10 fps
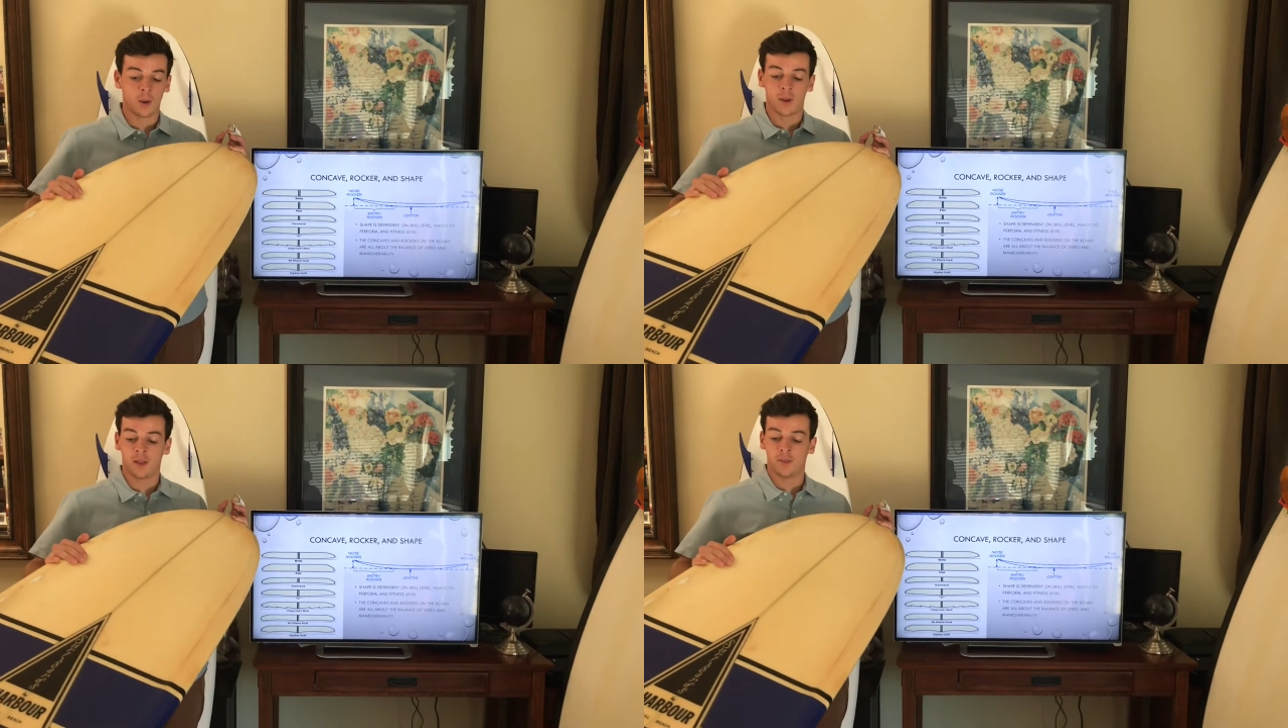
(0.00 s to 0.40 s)

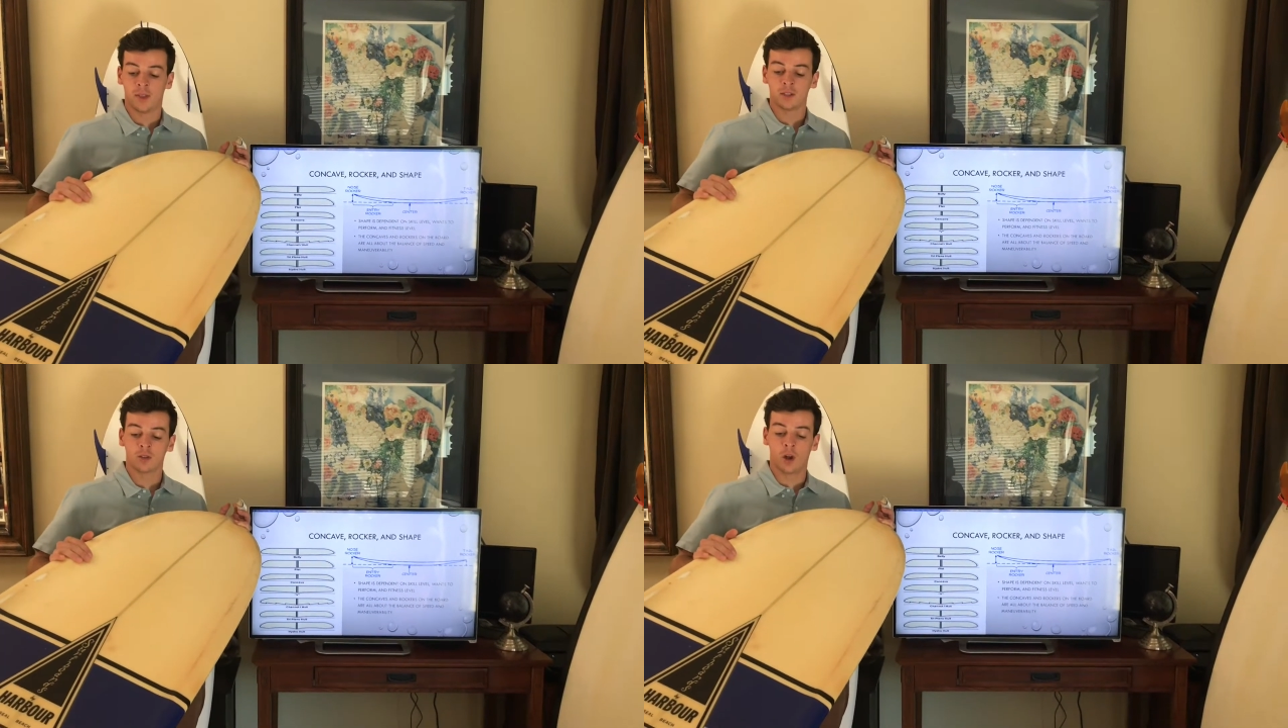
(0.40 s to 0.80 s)
In
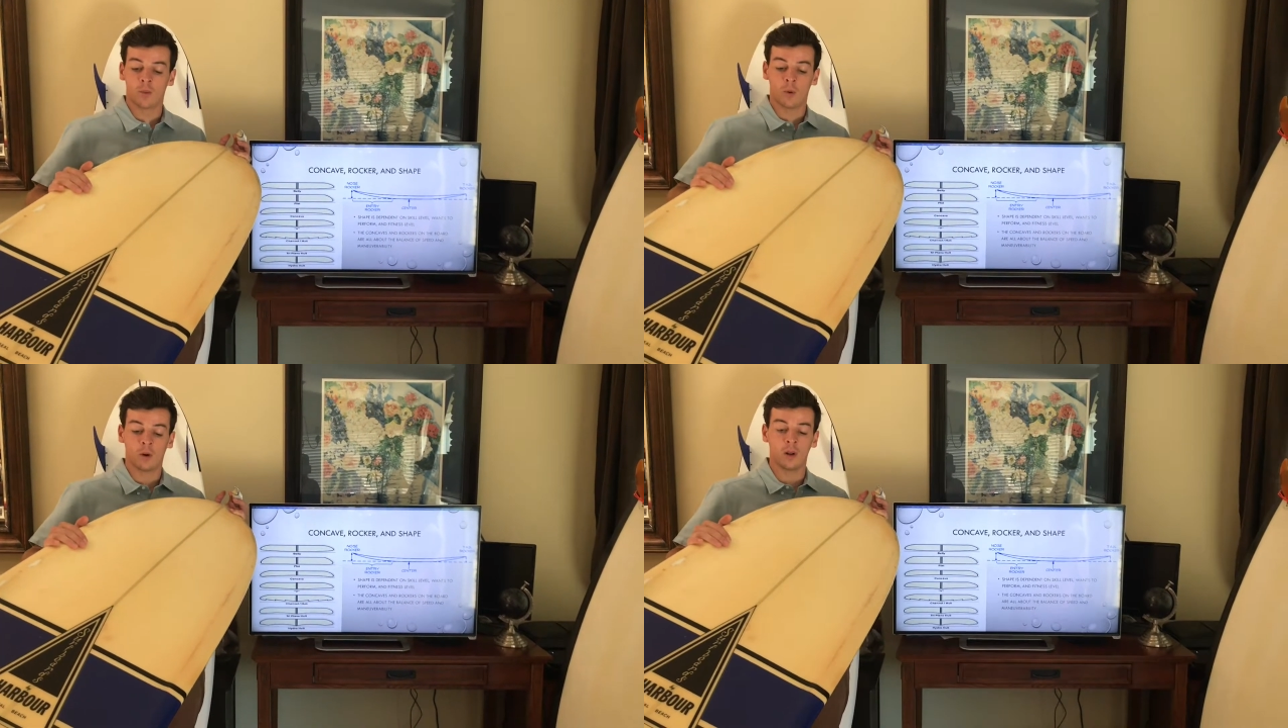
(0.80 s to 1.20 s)
this
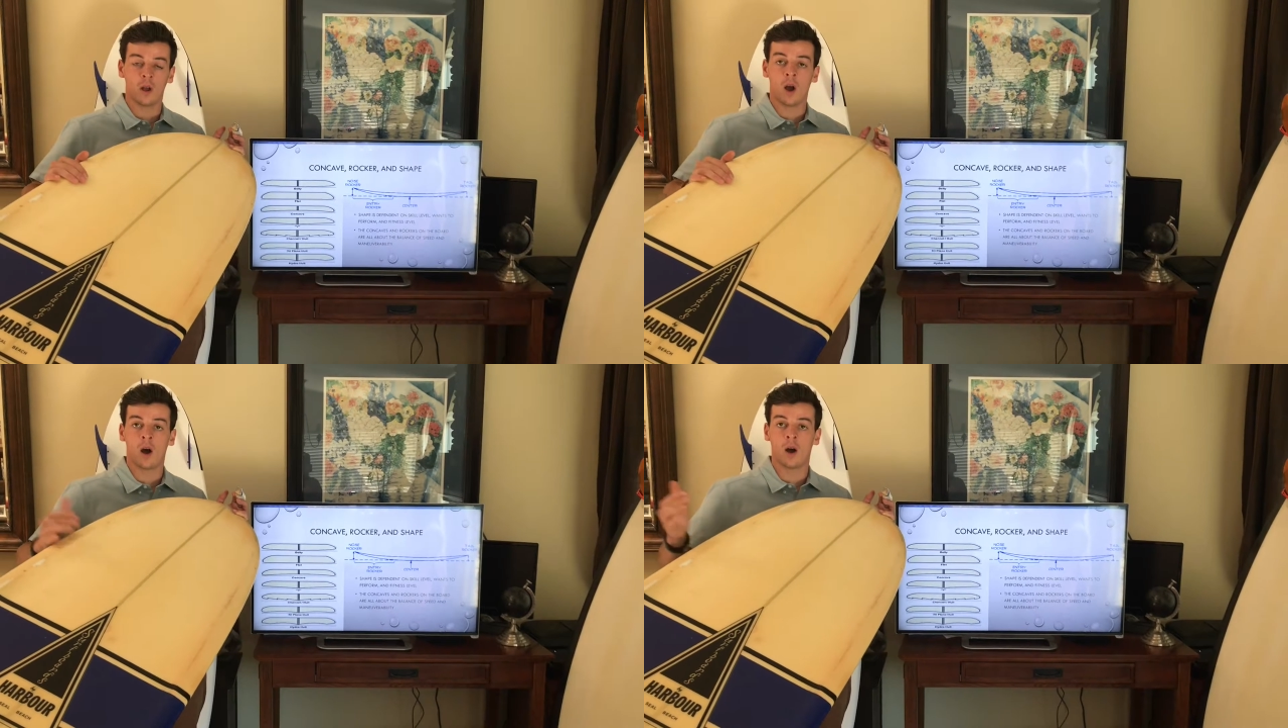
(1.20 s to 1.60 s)
longboard,
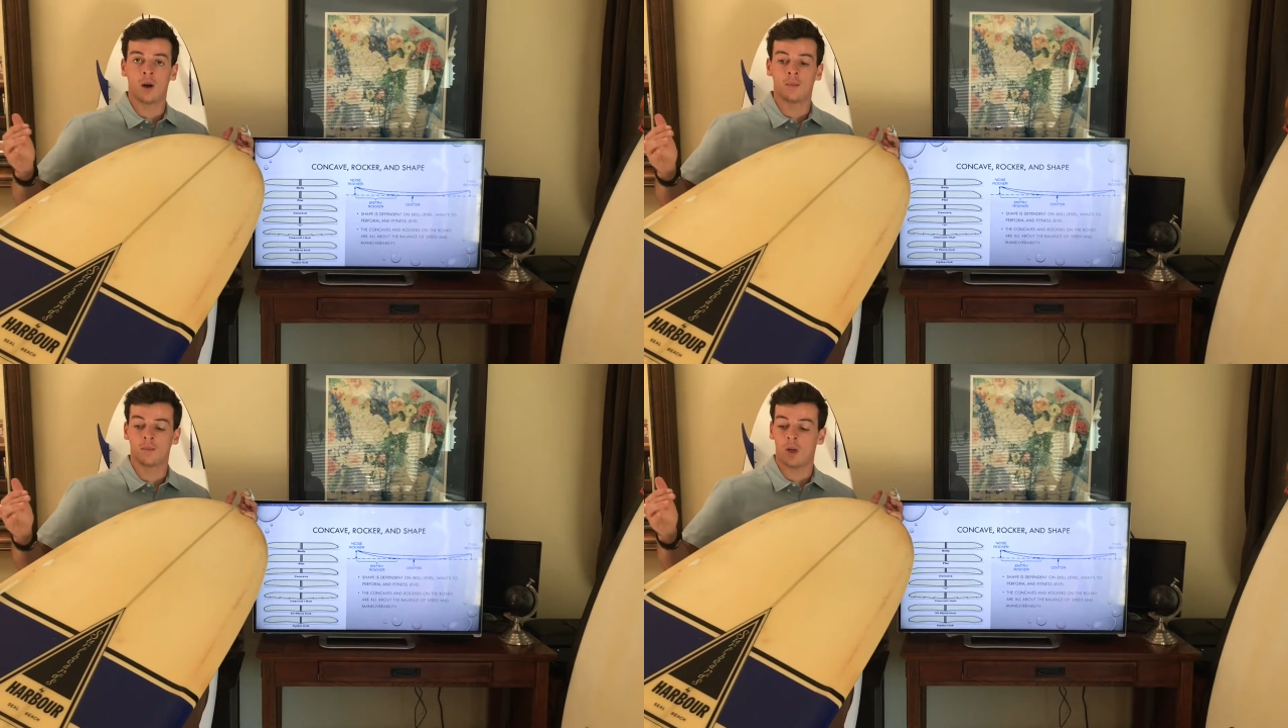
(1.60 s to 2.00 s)

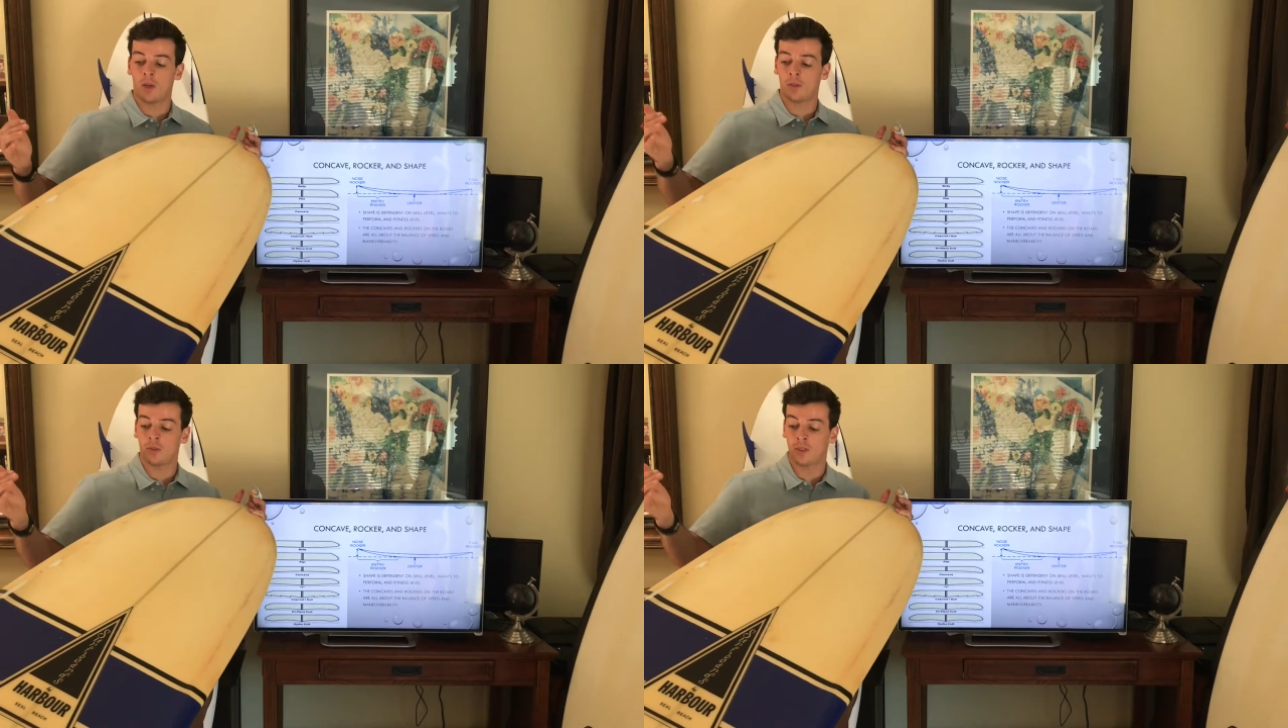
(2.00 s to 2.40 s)

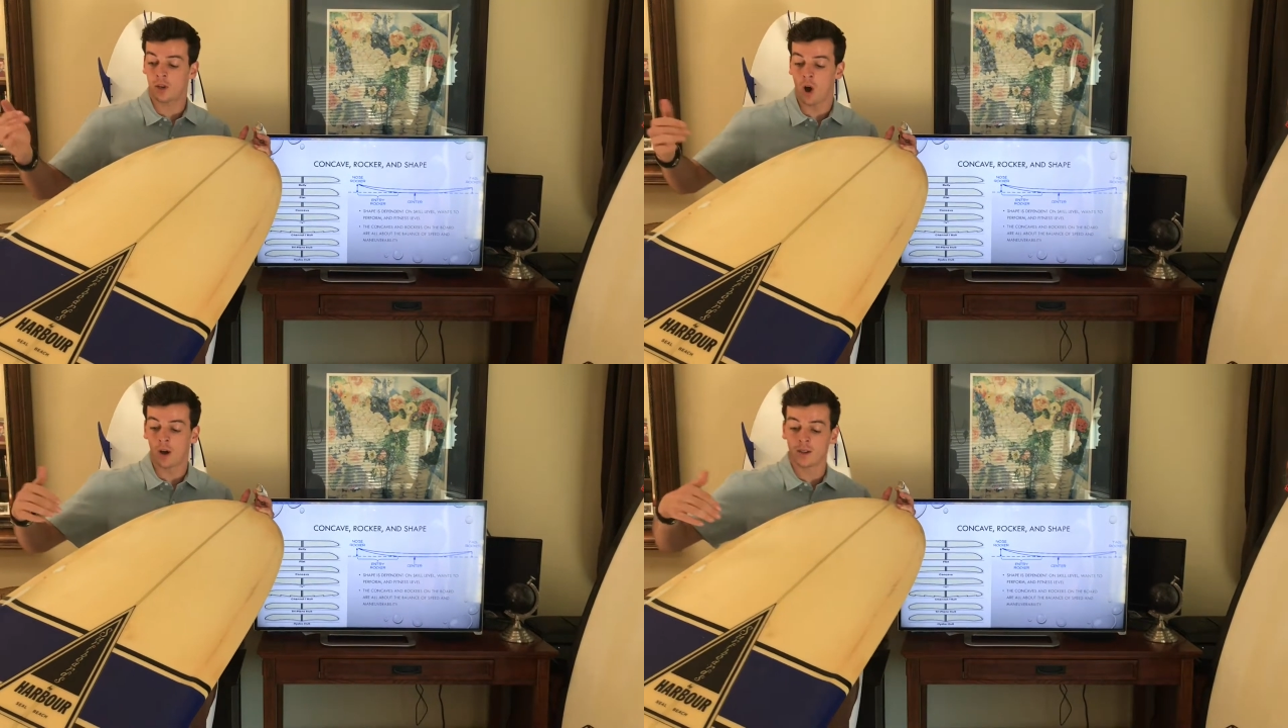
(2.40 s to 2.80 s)
the
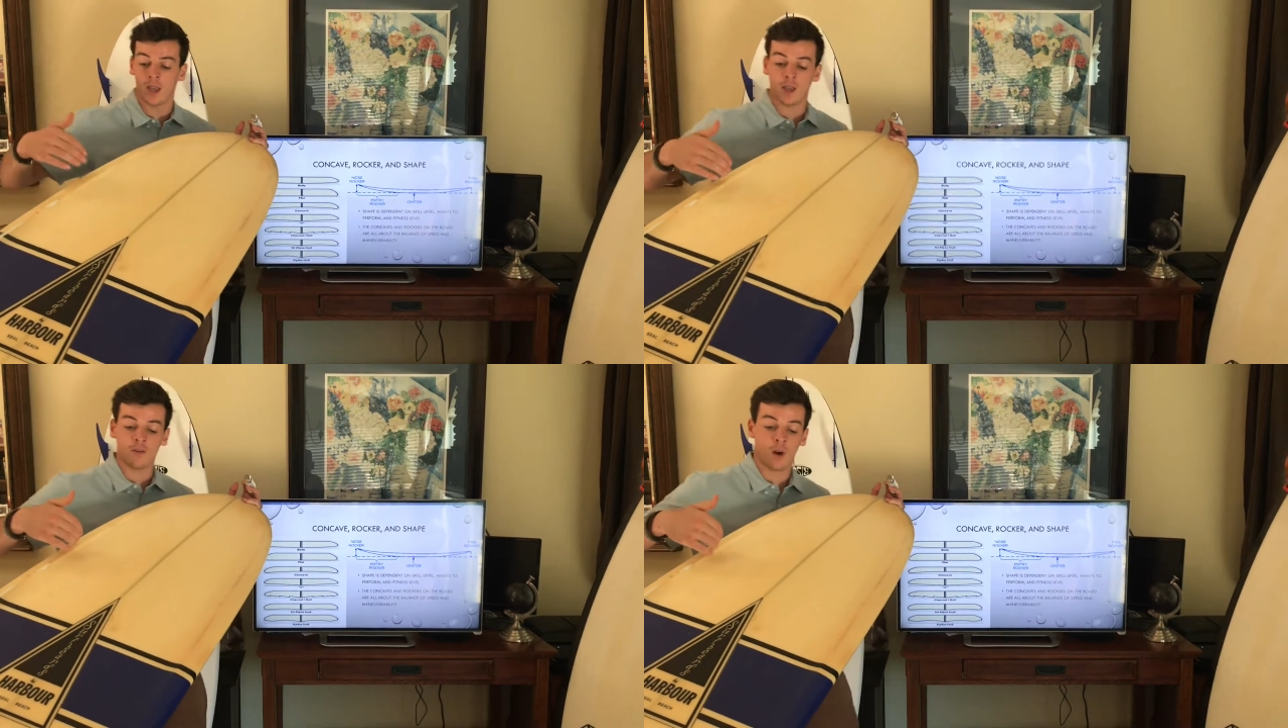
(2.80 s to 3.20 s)

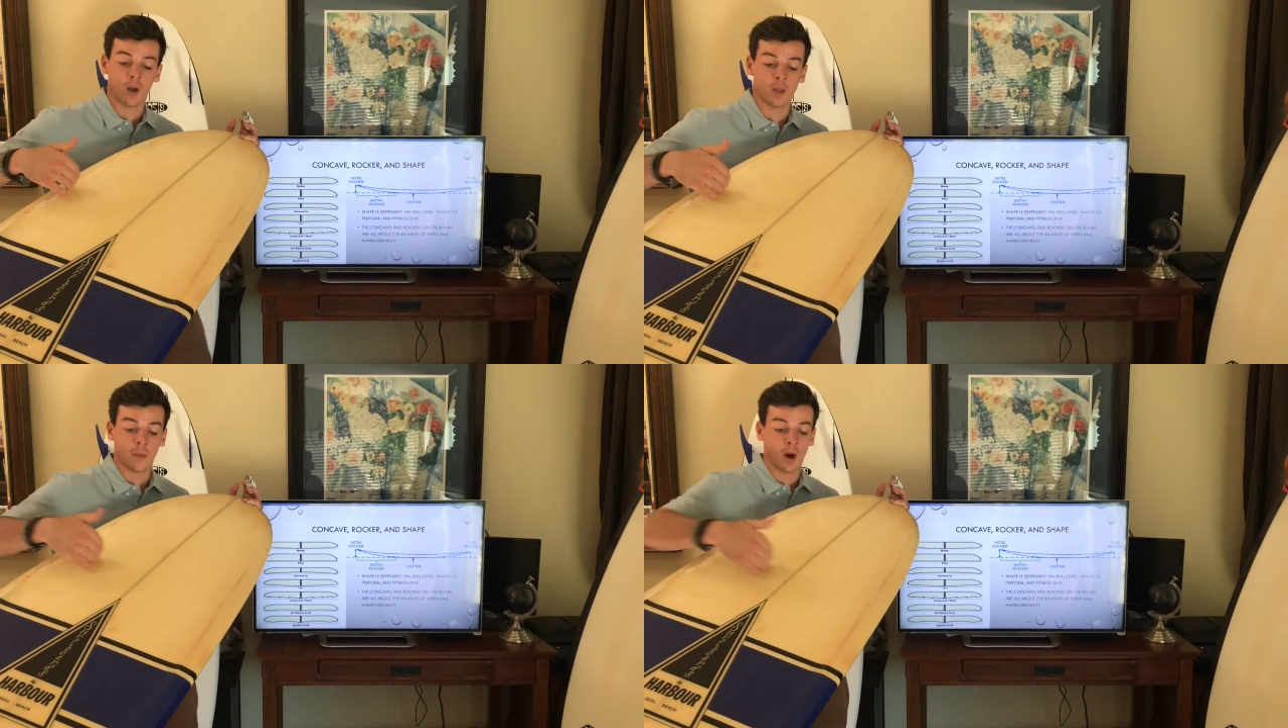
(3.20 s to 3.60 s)
concave
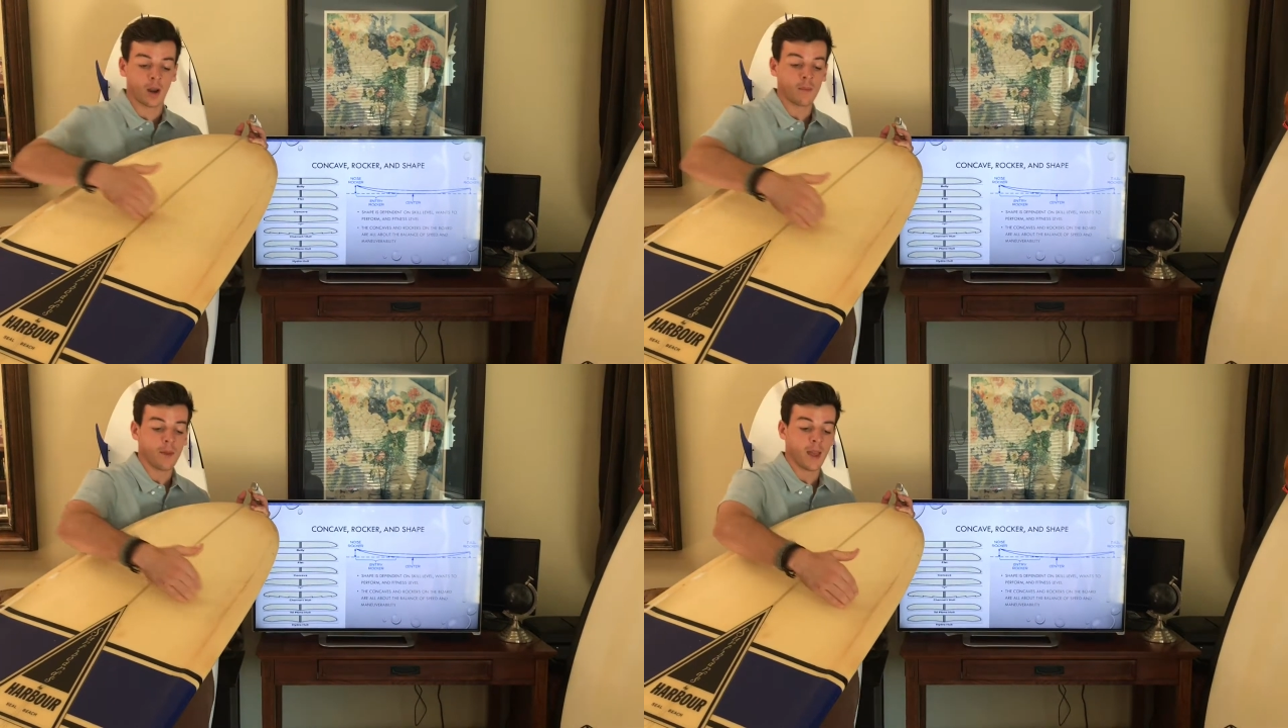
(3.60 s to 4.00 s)
on the
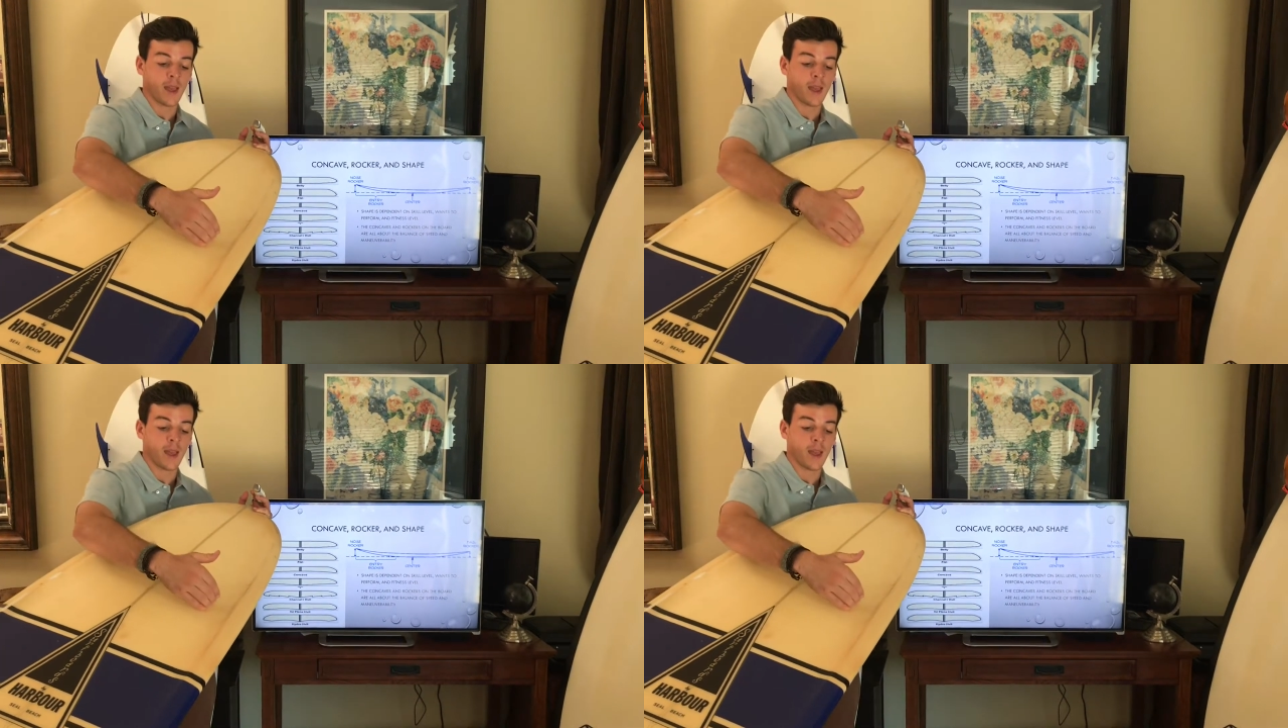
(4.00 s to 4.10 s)
bottom